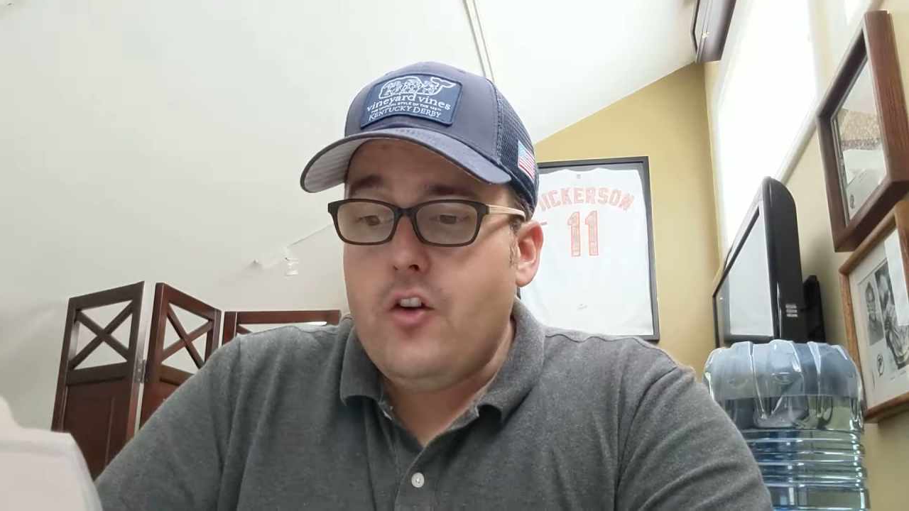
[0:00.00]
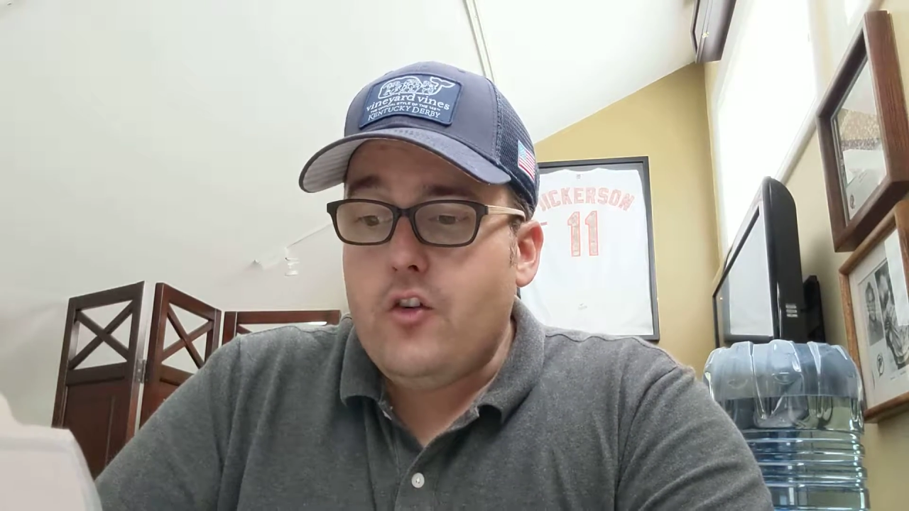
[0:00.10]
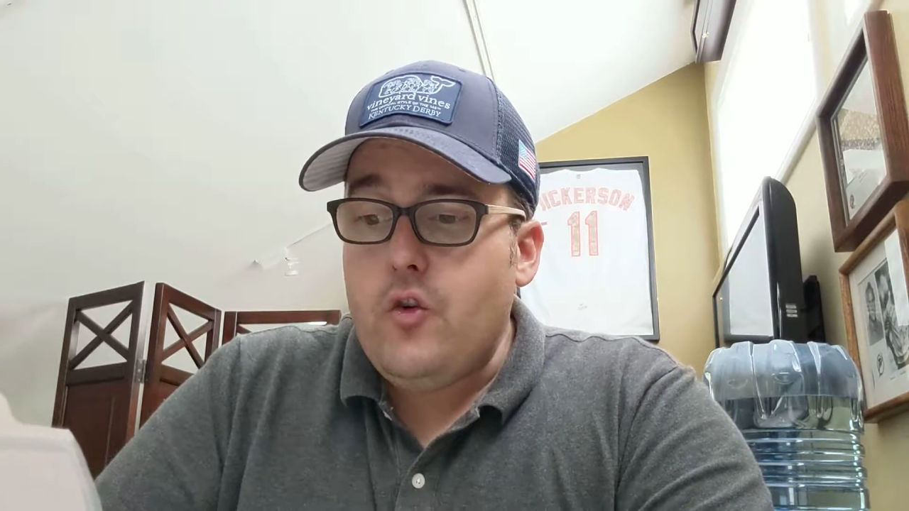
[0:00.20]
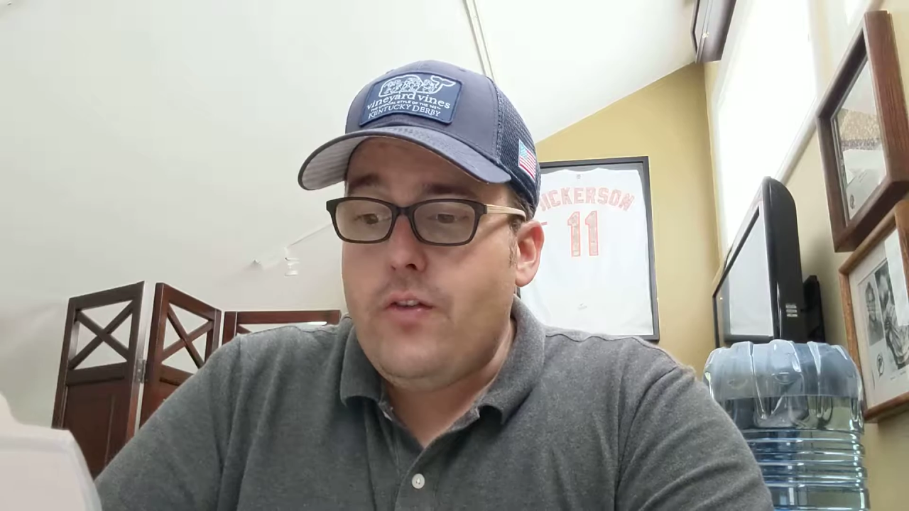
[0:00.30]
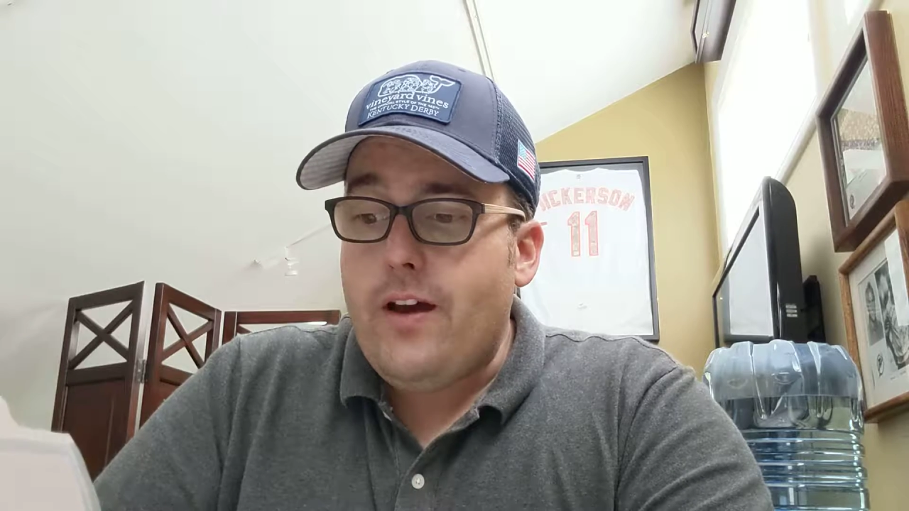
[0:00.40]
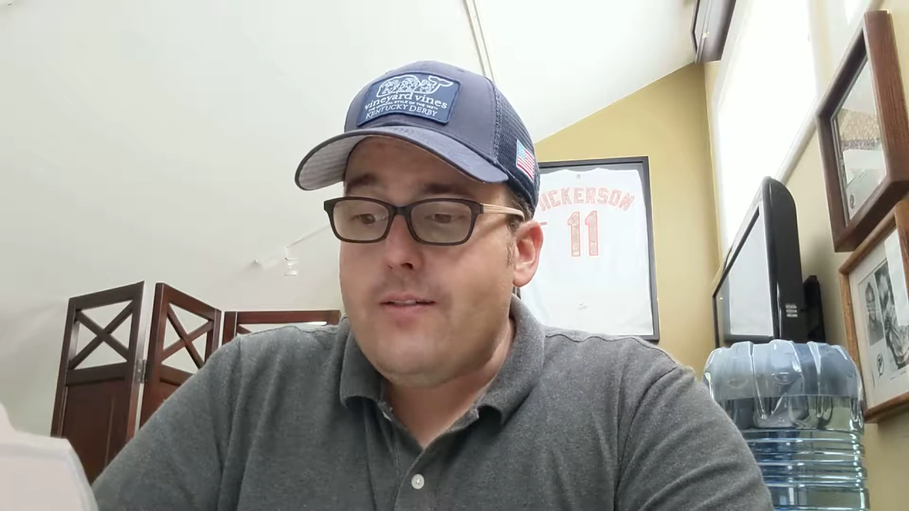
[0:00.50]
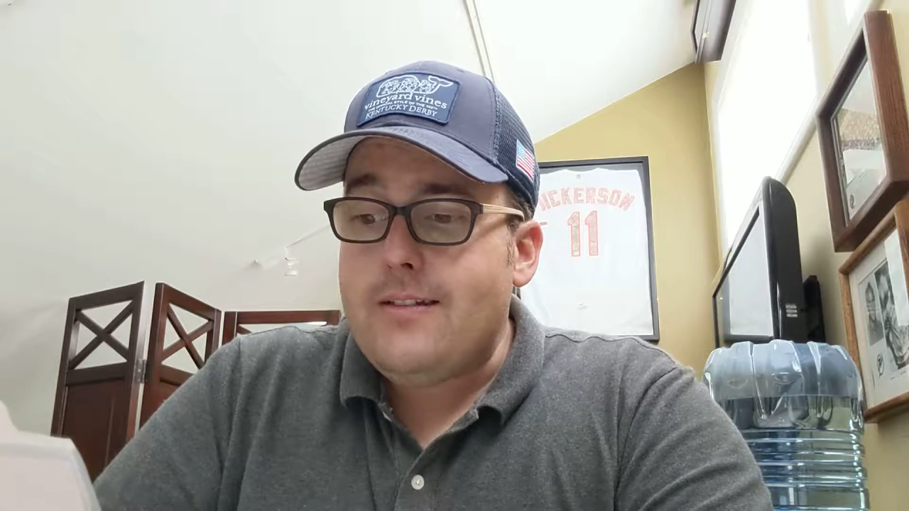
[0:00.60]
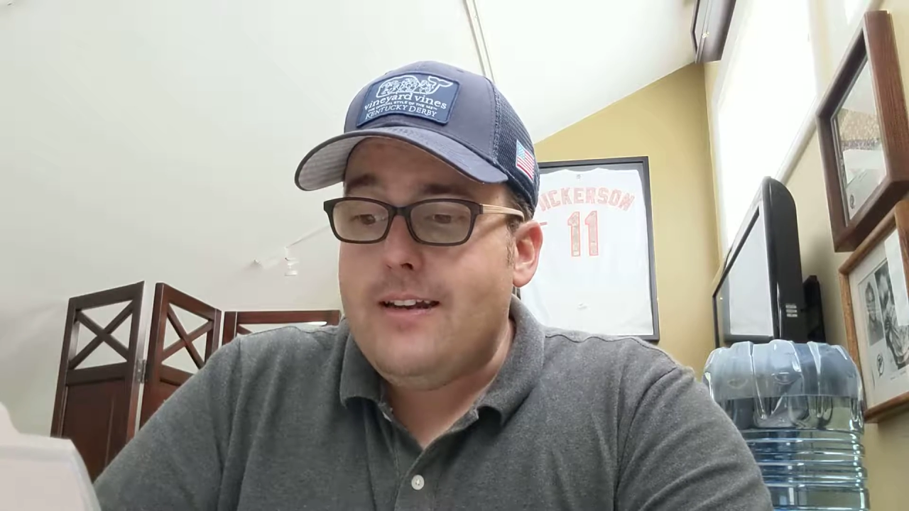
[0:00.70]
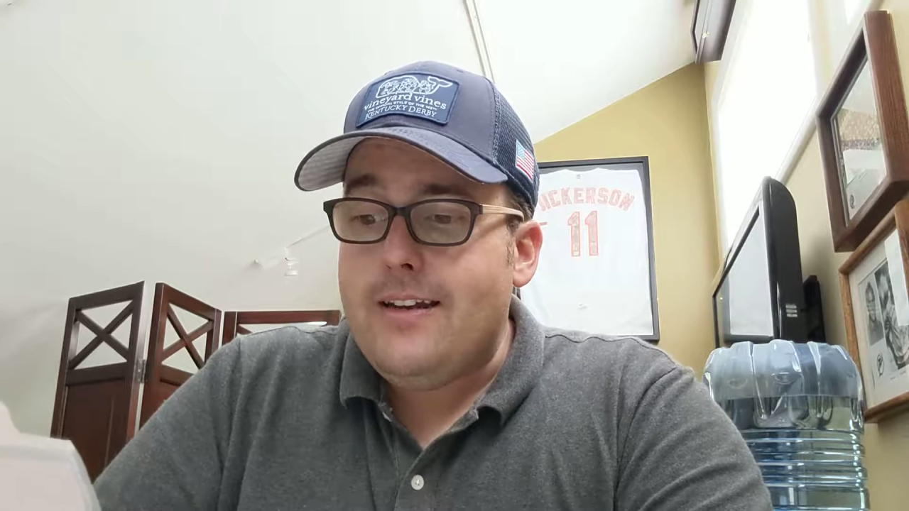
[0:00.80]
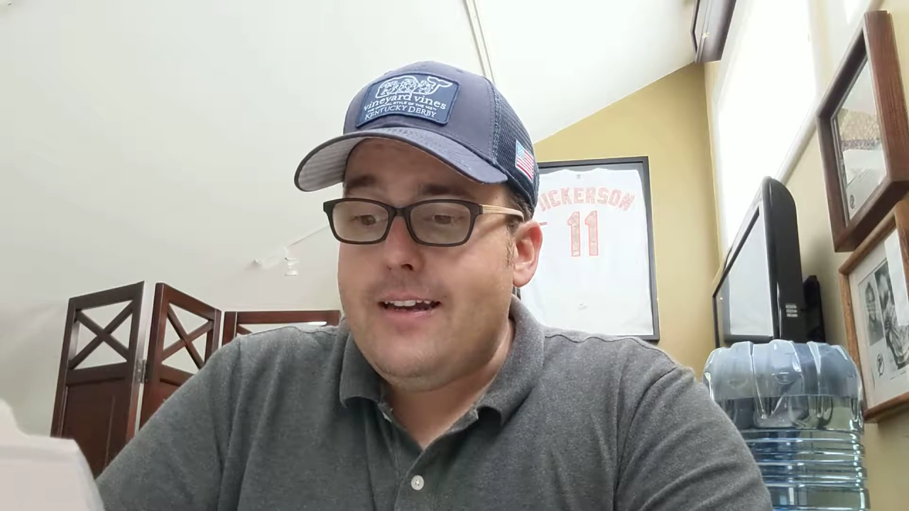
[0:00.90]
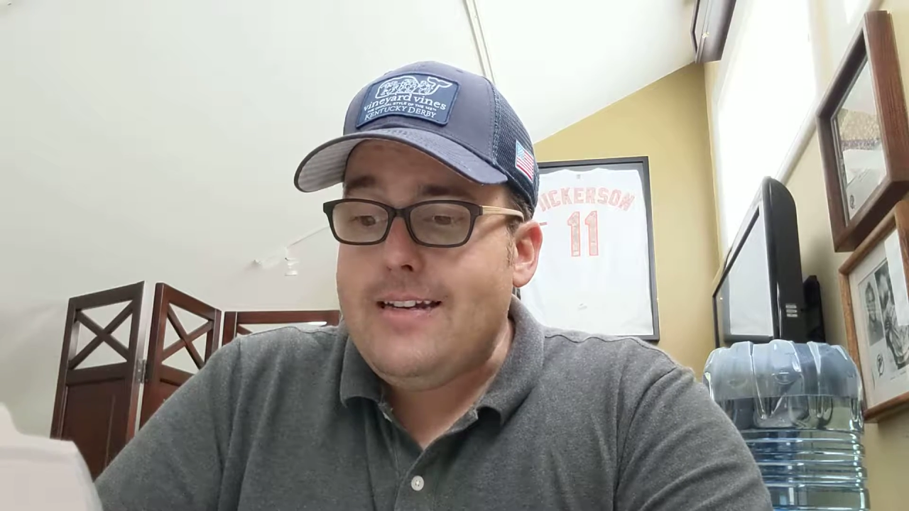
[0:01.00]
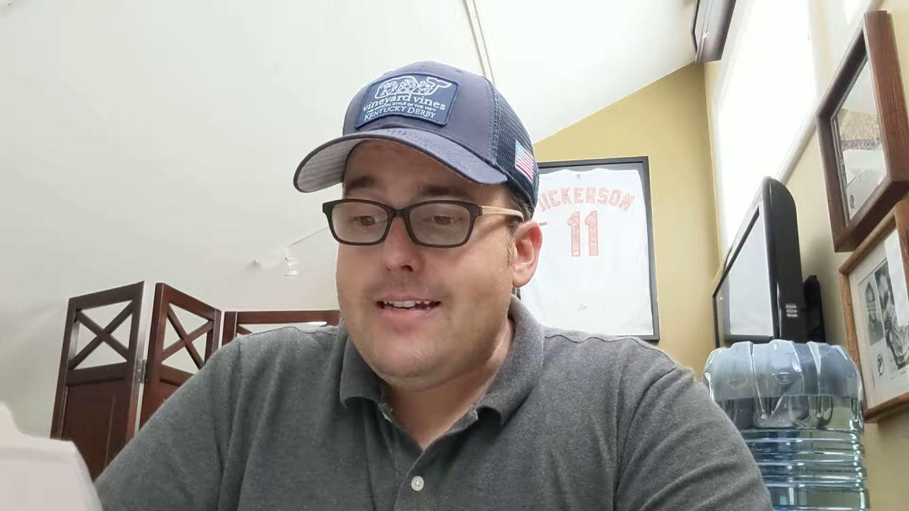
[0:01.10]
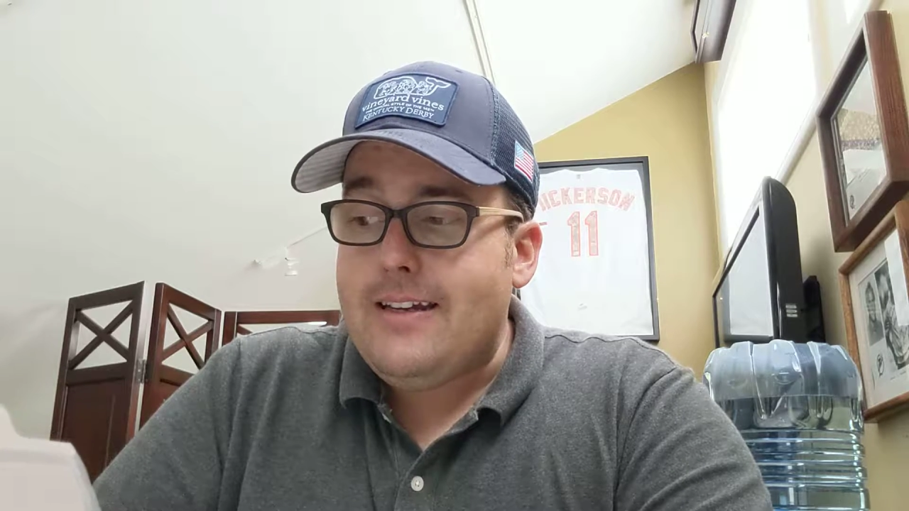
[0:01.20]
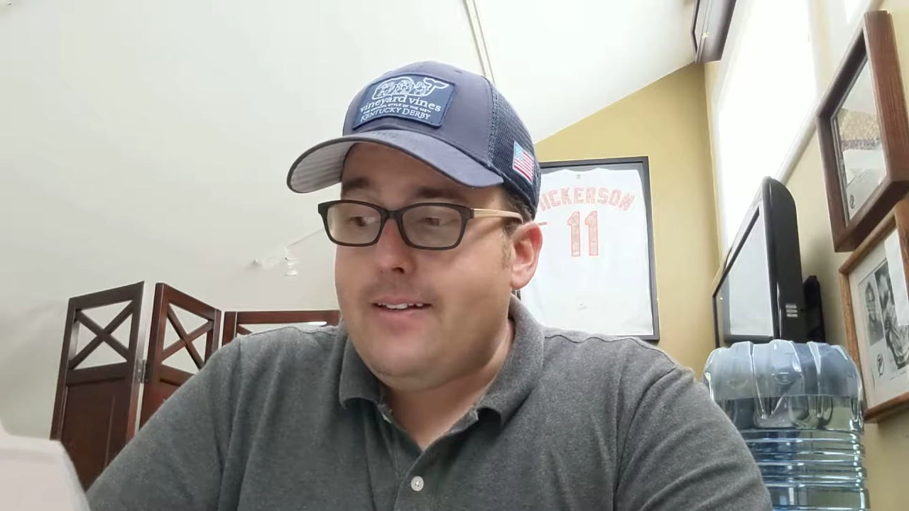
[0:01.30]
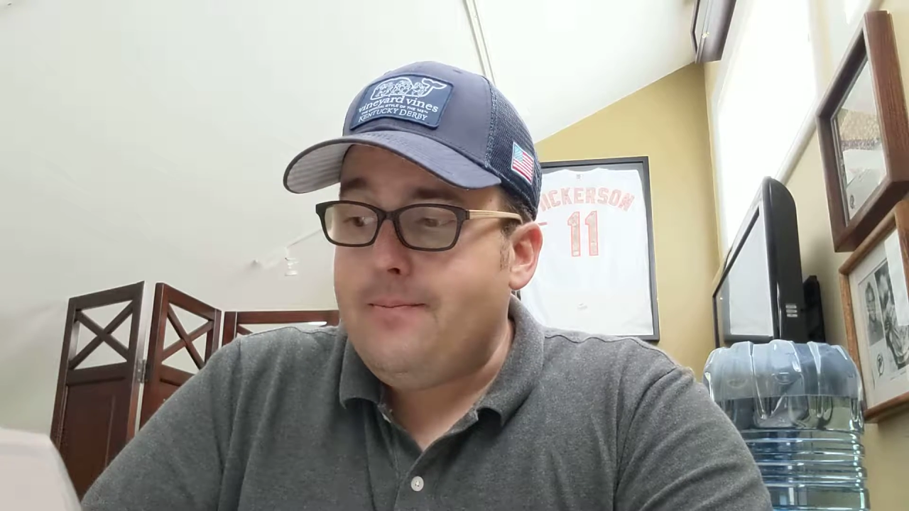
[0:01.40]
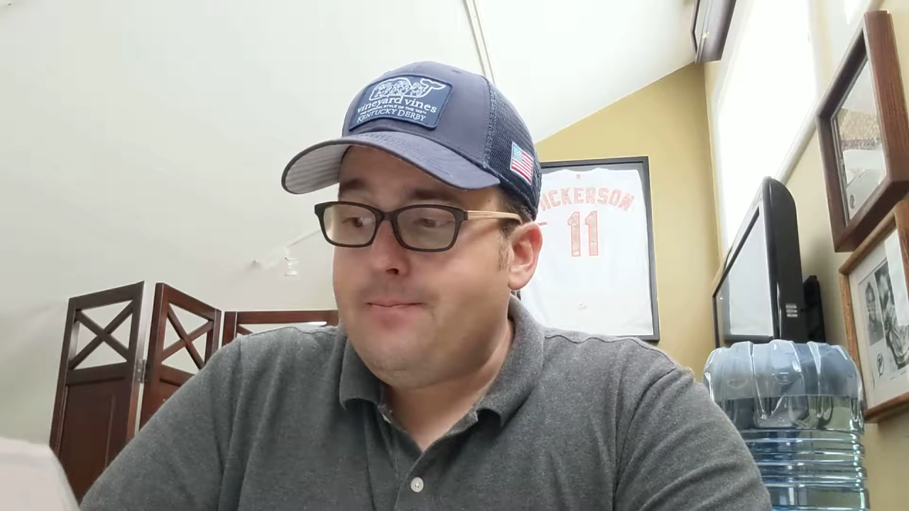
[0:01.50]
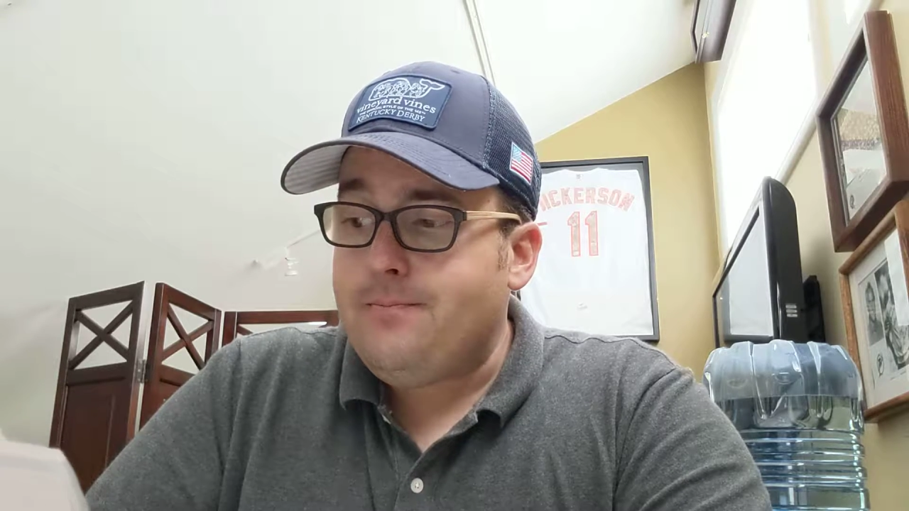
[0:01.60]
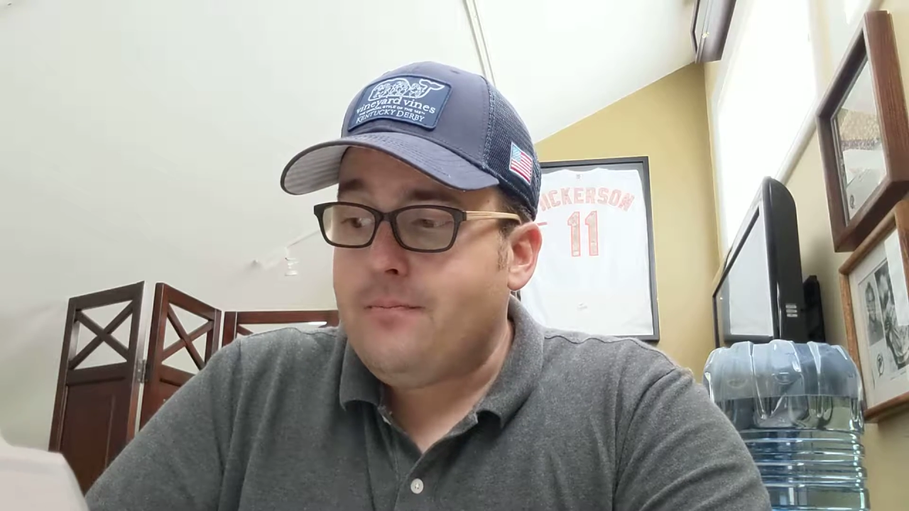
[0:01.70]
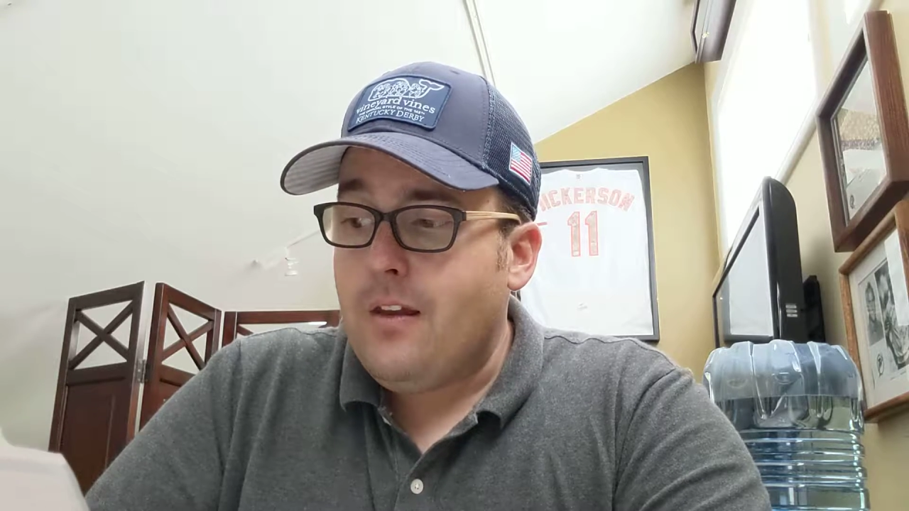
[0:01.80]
2019.